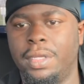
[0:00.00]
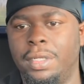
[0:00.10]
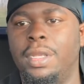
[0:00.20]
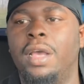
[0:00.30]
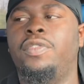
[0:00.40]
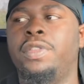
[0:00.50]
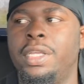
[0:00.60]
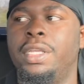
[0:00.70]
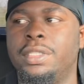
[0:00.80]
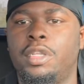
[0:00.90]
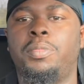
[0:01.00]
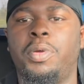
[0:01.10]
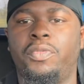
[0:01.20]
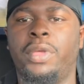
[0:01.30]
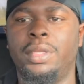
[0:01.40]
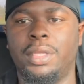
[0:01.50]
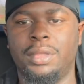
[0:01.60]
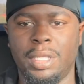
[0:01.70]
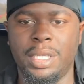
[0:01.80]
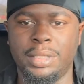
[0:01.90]
definitely is to prevent the
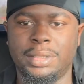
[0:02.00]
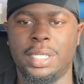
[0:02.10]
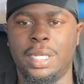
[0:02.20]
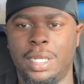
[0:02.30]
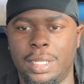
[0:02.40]
things that